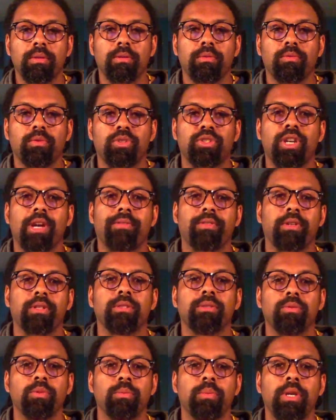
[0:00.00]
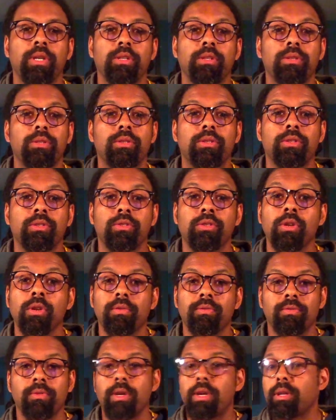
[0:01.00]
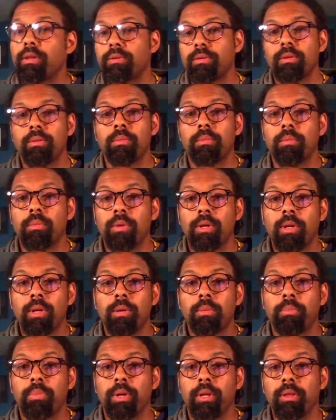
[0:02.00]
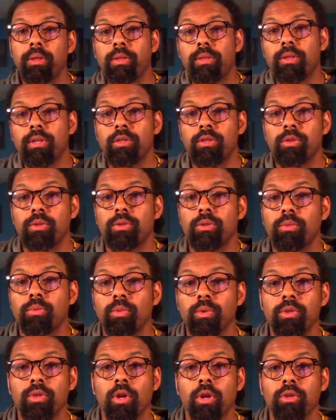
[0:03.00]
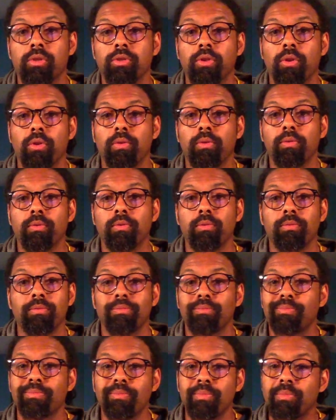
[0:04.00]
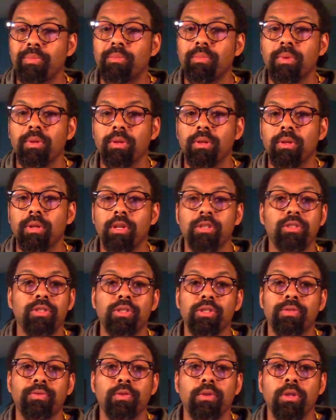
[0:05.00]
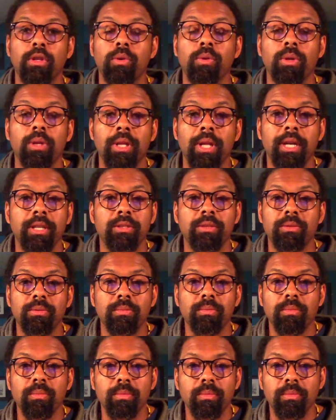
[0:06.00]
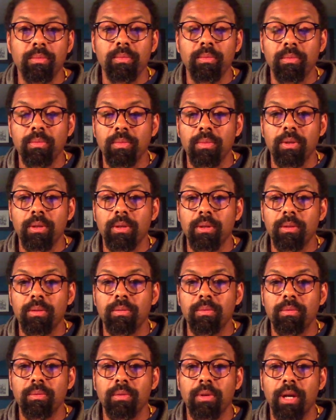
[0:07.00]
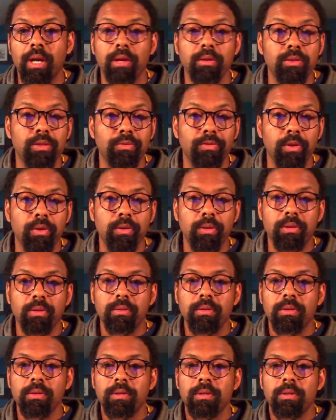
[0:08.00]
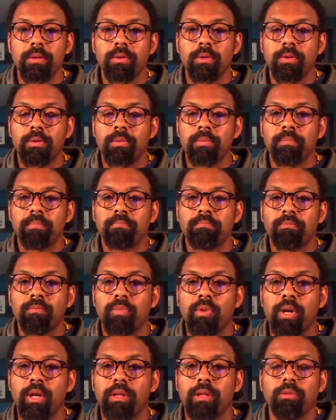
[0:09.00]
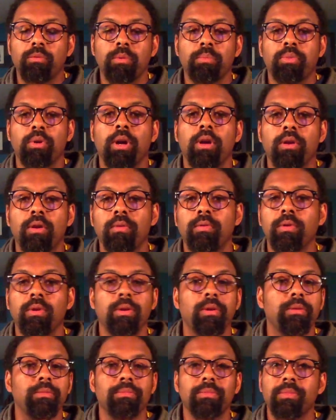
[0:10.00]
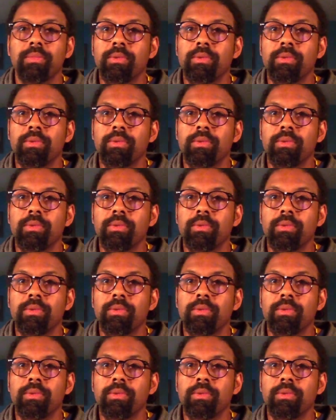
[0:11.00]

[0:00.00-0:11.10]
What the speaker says: which Africans were made to serve. But this was also largely just for lower class Irish folk, right, that were brought over